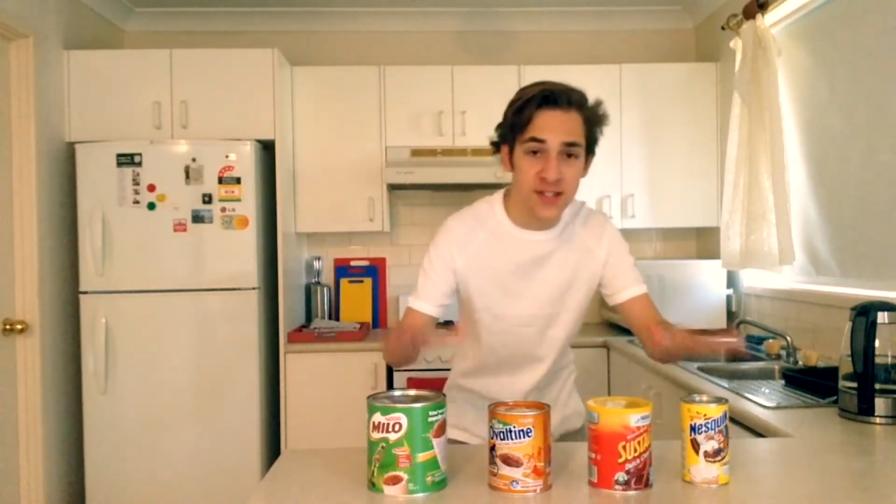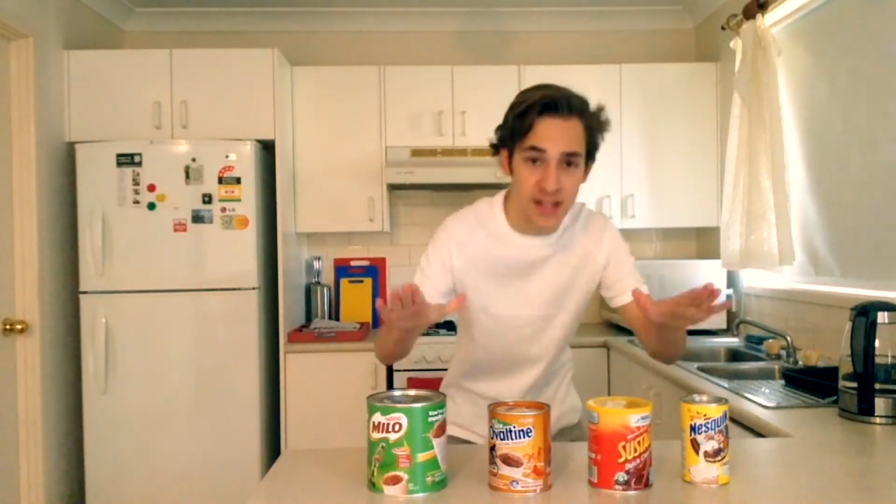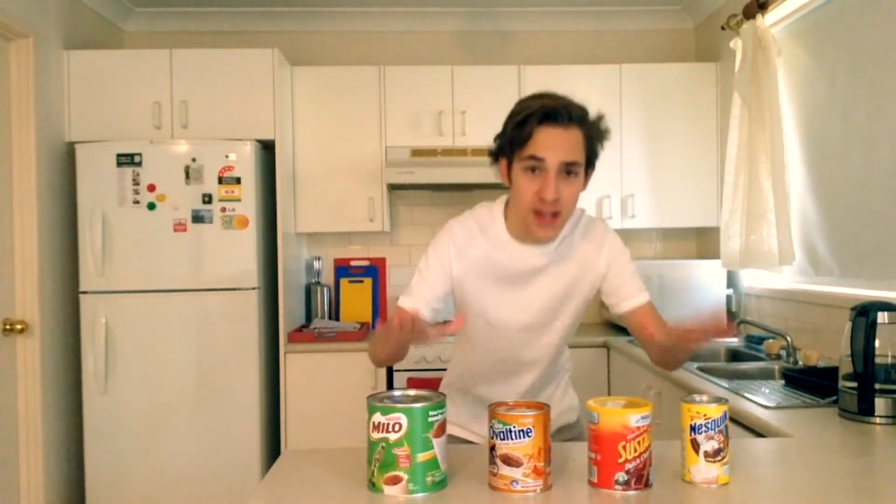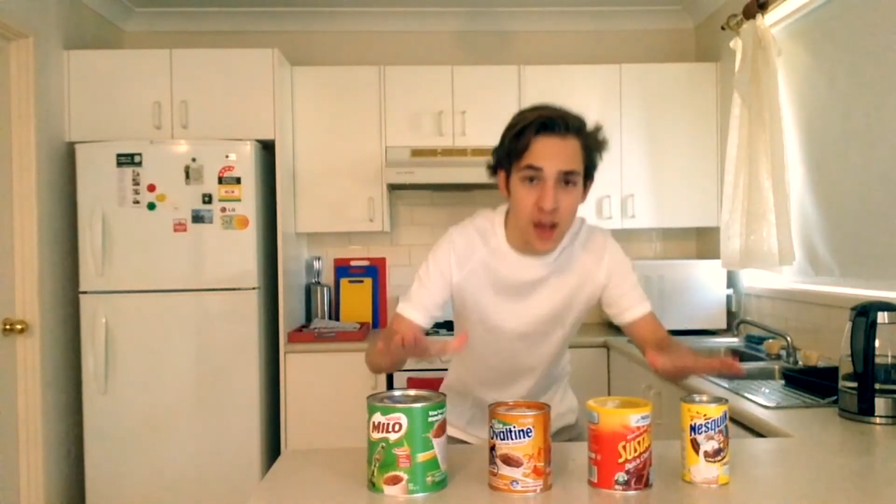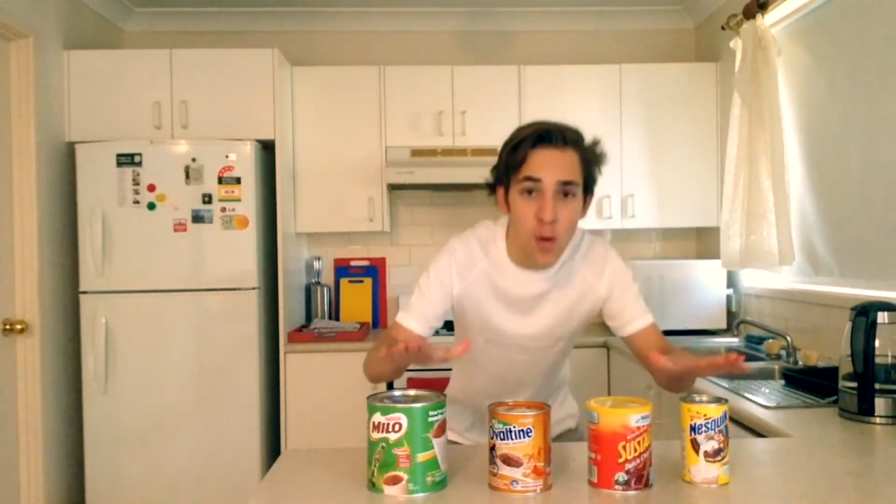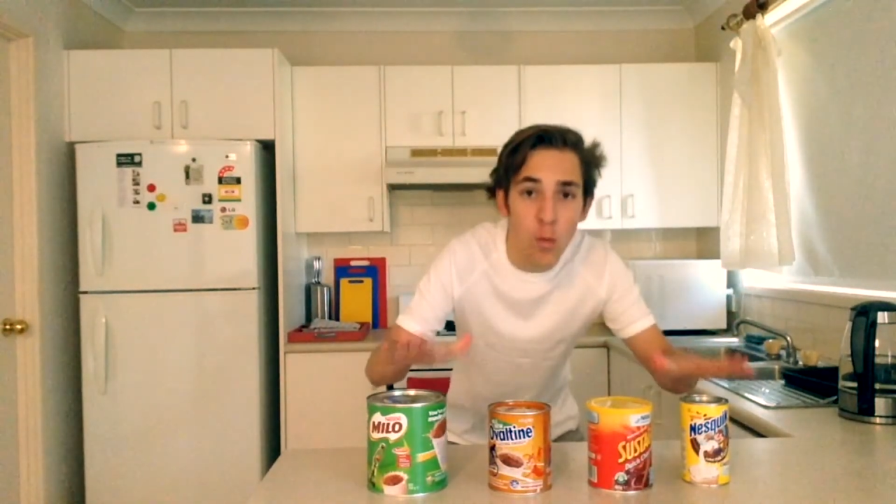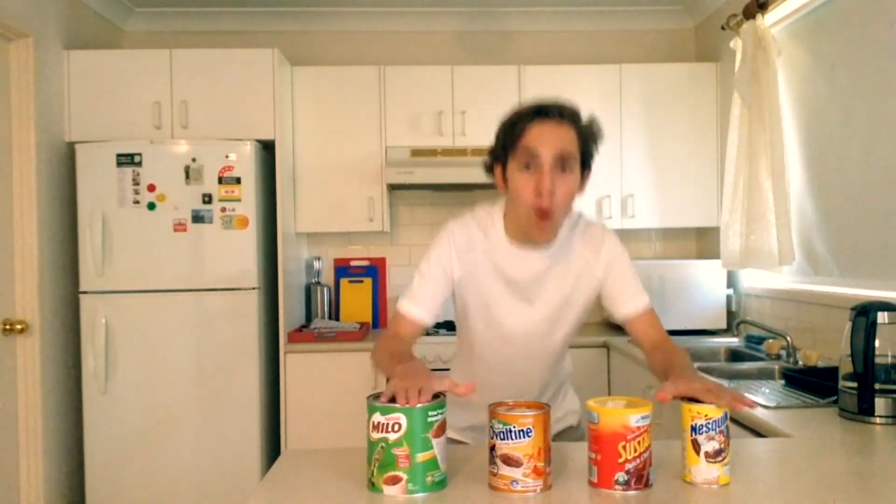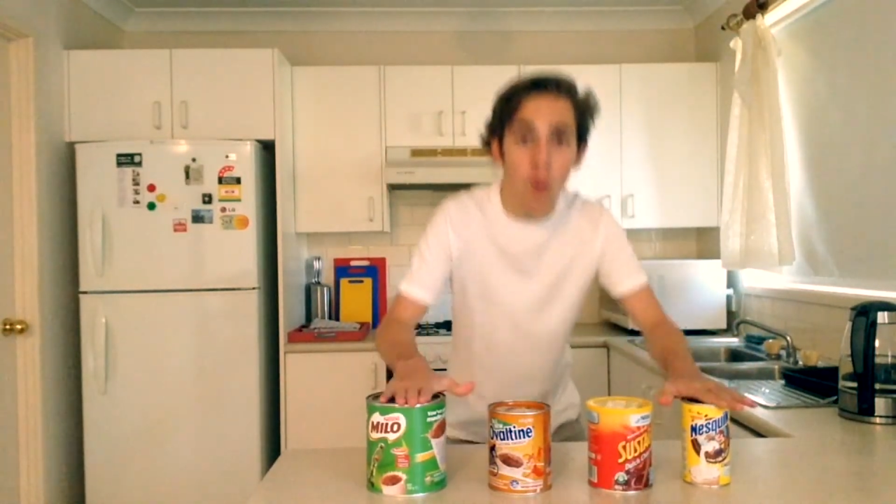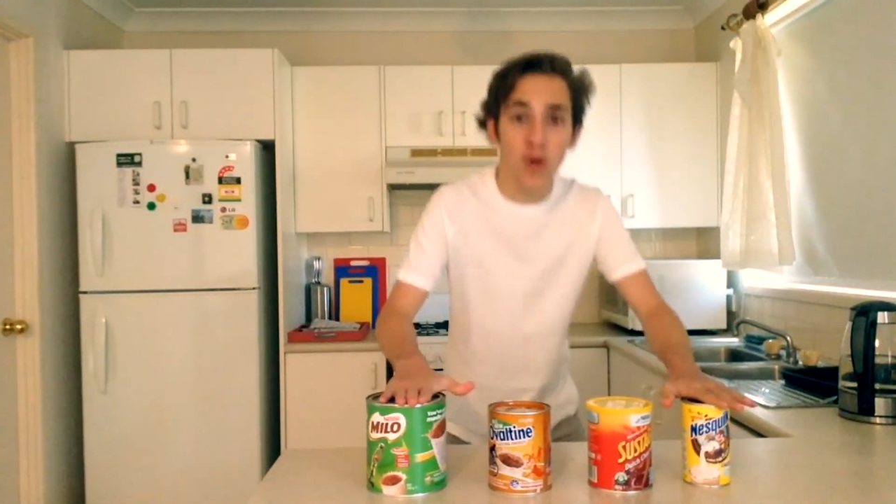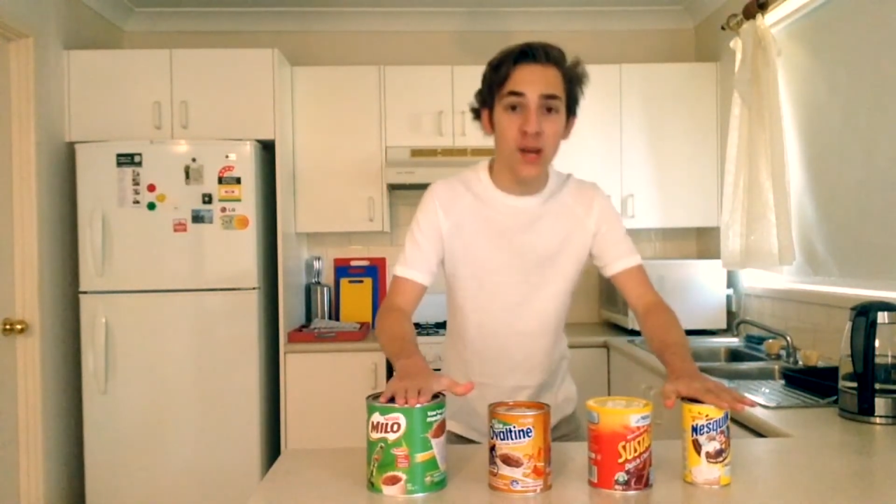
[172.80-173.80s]
here,
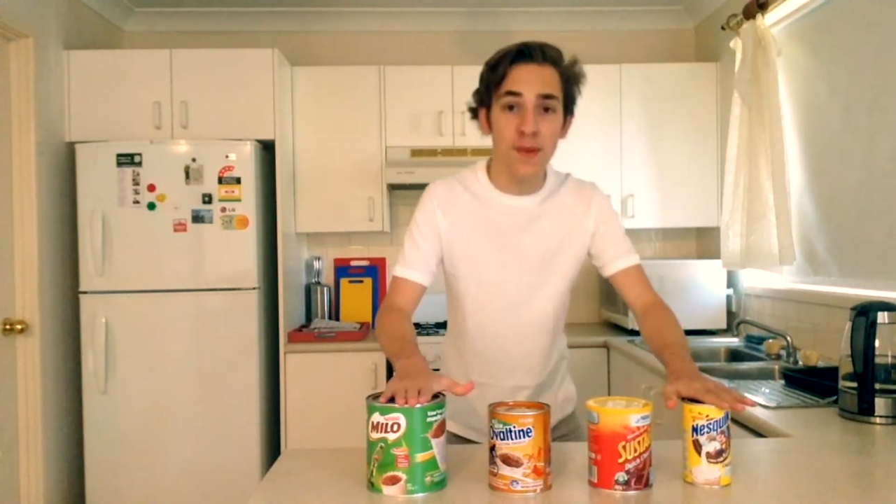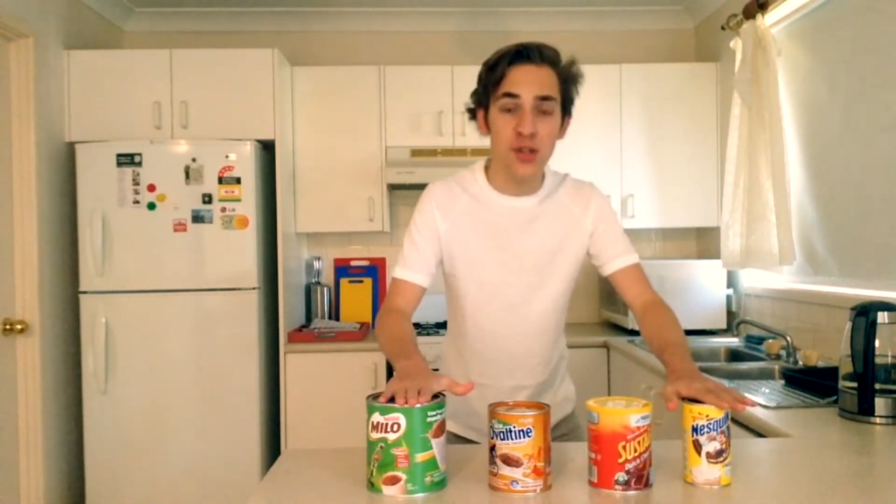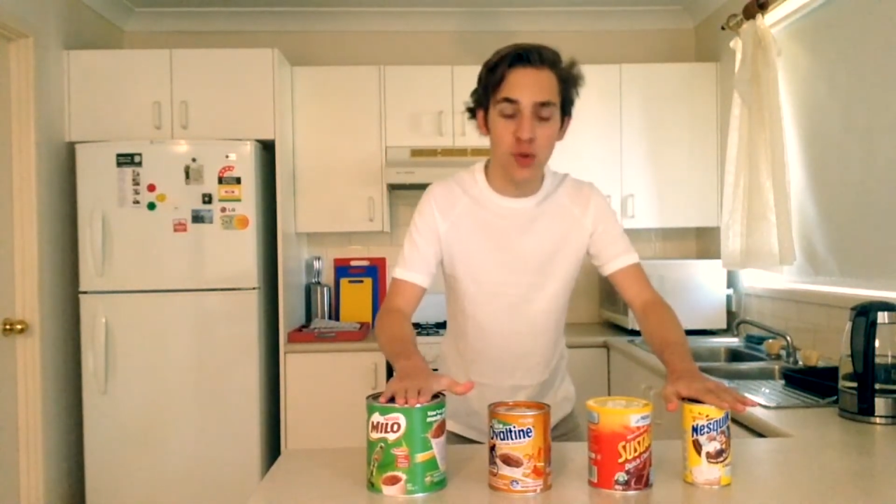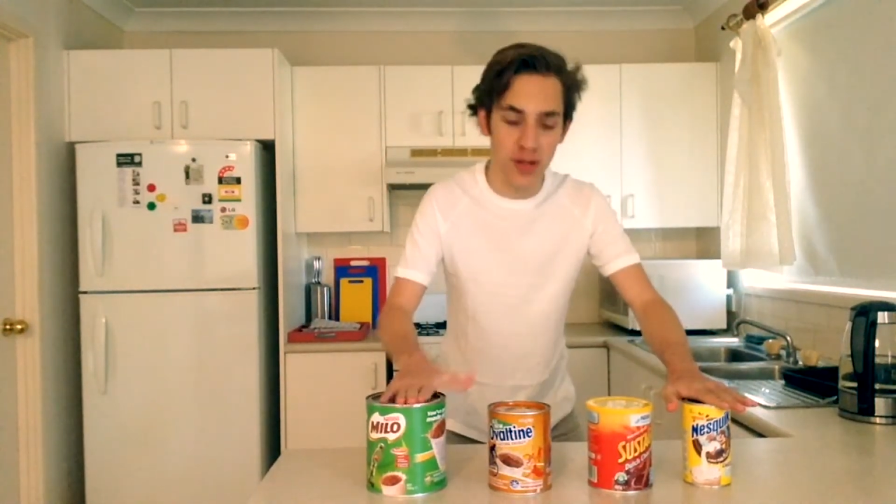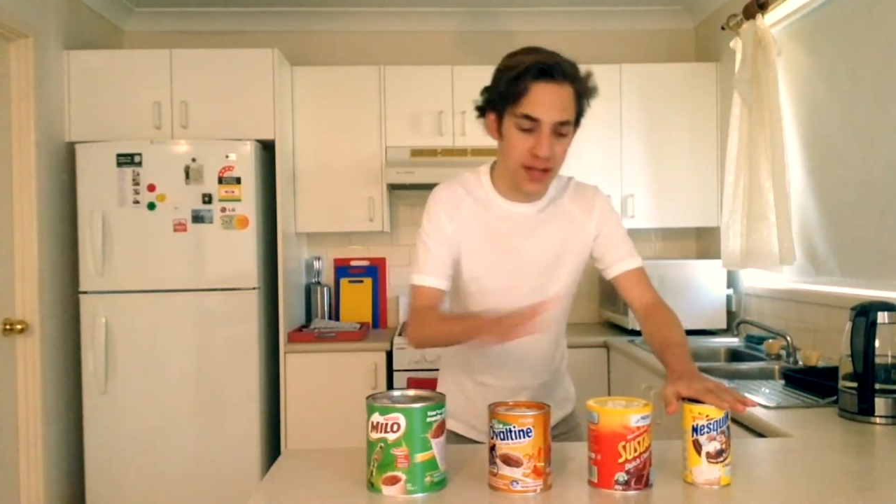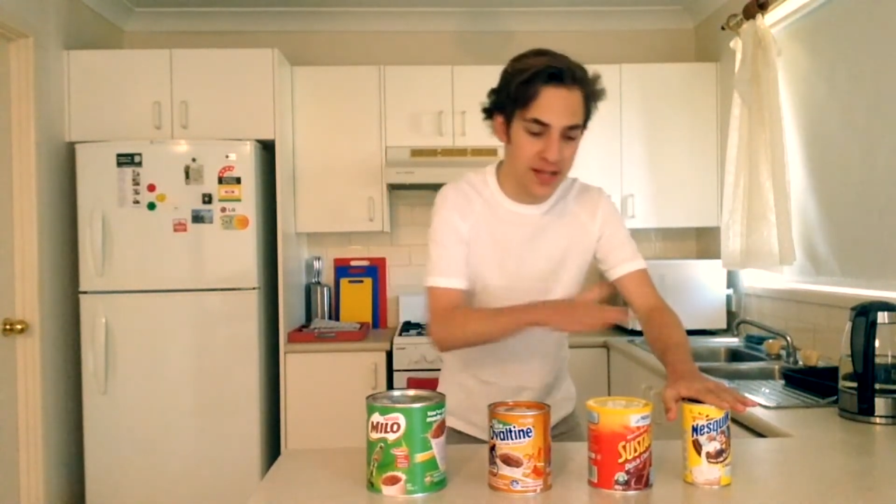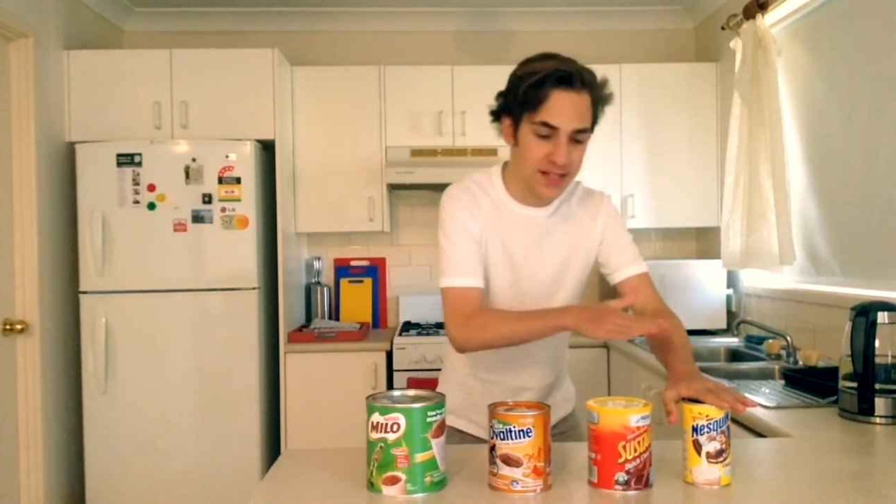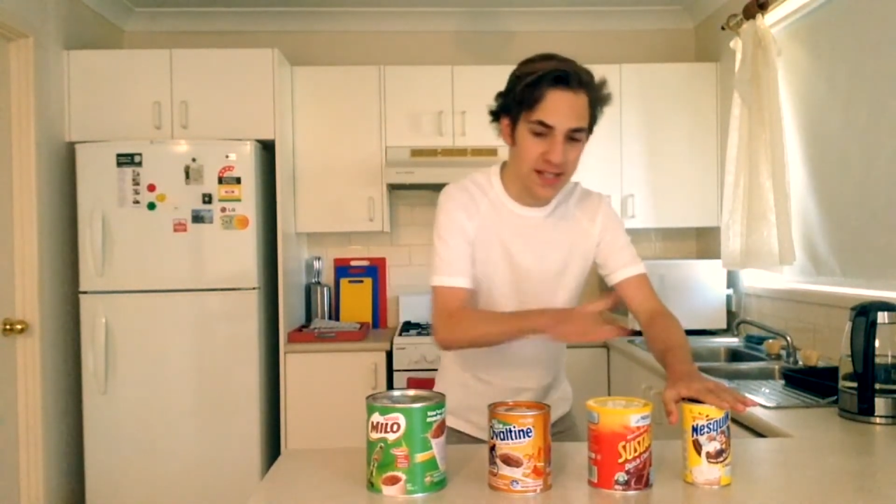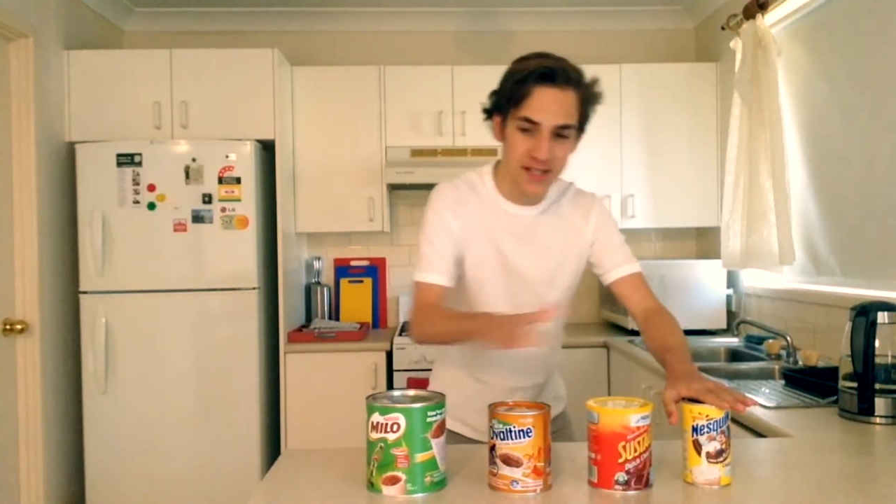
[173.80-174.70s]
what we're going to be doing is